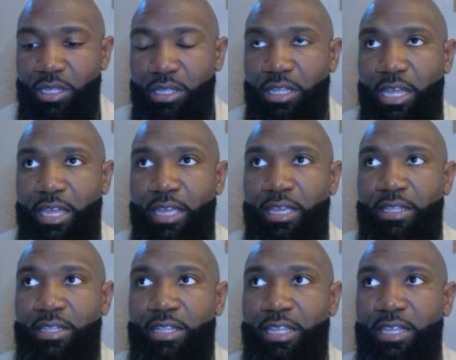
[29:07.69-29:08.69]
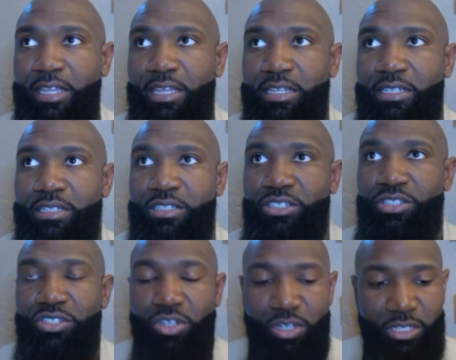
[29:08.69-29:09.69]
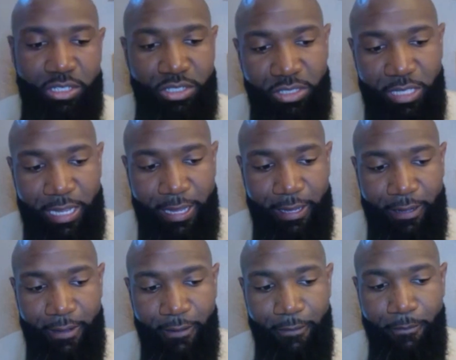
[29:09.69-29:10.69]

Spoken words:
they then start to like,